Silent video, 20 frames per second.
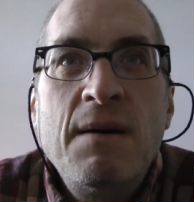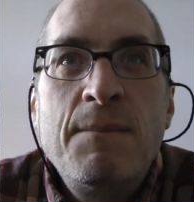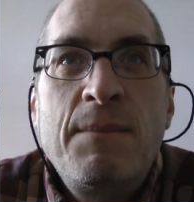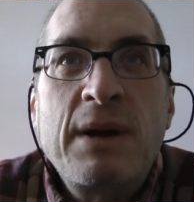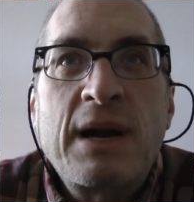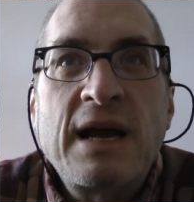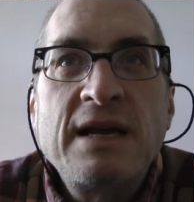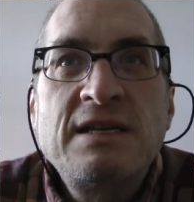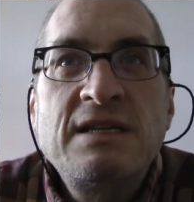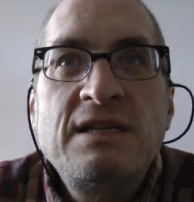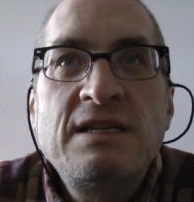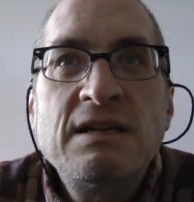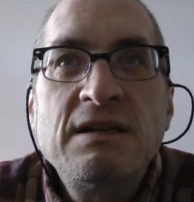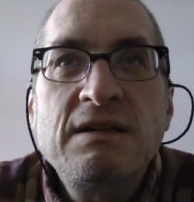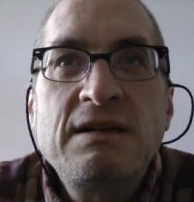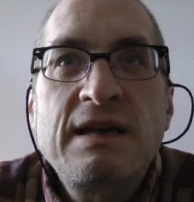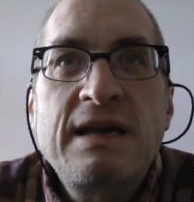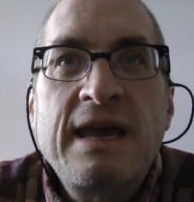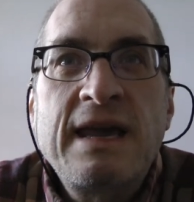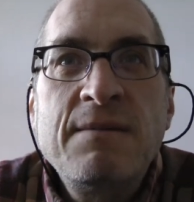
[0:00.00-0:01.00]
But I
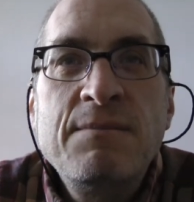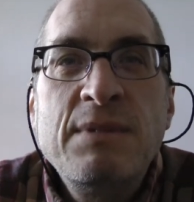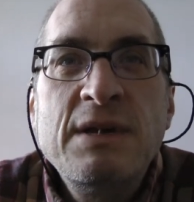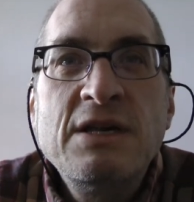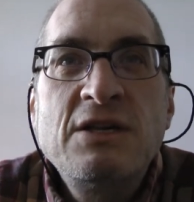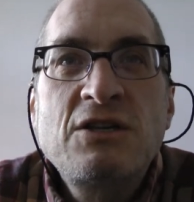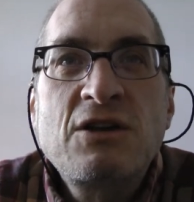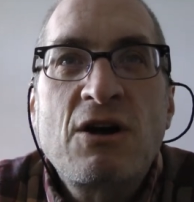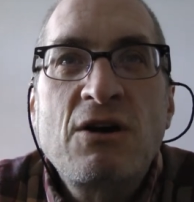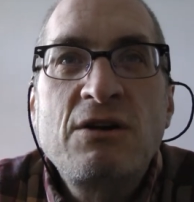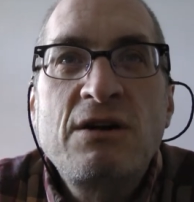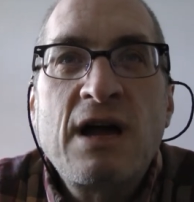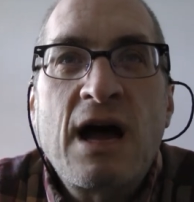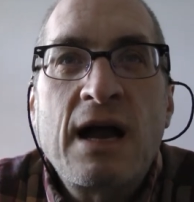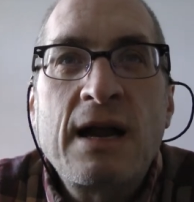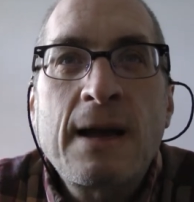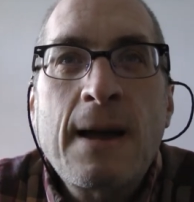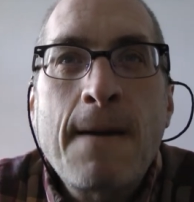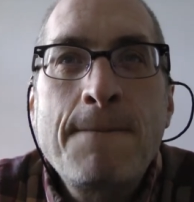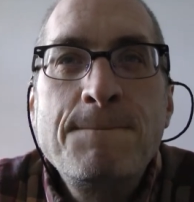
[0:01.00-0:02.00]
still can be
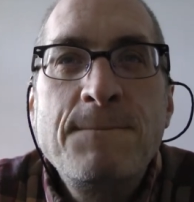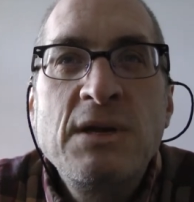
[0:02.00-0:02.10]
sardonic